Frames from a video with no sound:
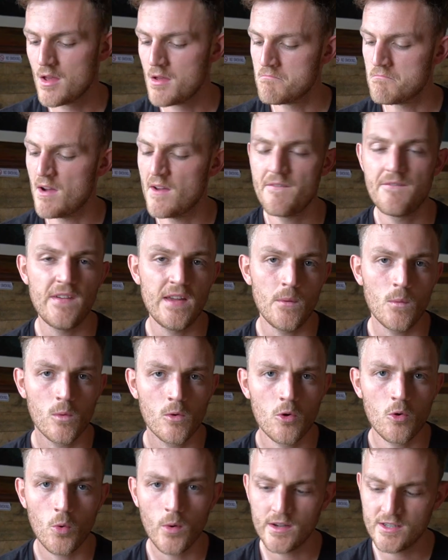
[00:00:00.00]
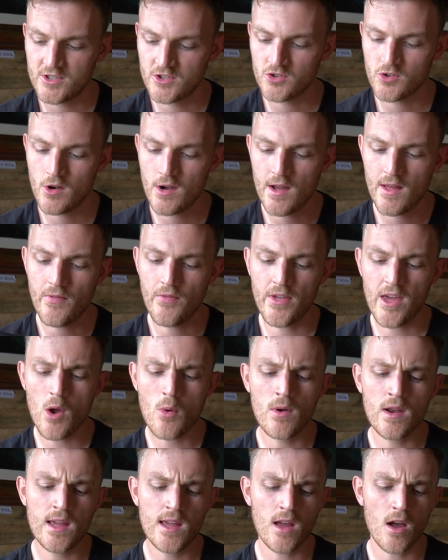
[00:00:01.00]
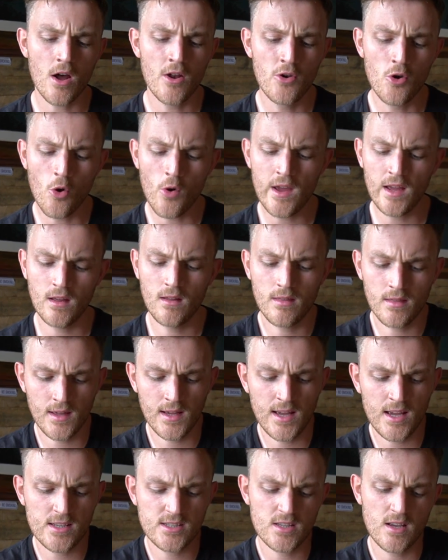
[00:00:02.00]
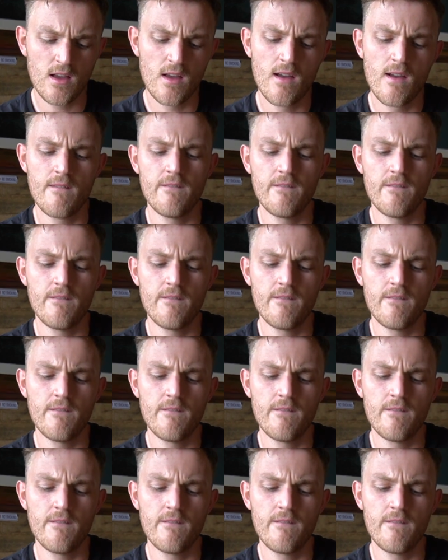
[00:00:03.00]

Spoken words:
My feet were always dry. The only annoying thing is,